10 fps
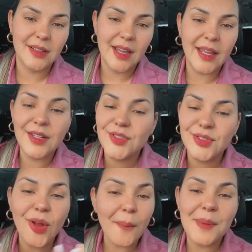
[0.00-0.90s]
And it's
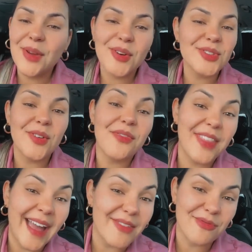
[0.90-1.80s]
not because of
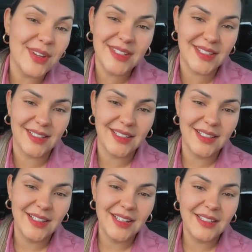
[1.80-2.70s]
that reason
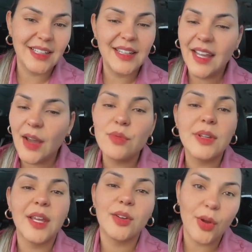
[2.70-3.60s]
that the hair will
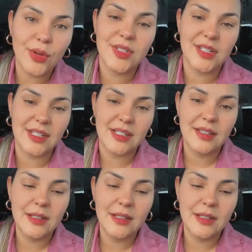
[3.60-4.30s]
get coated.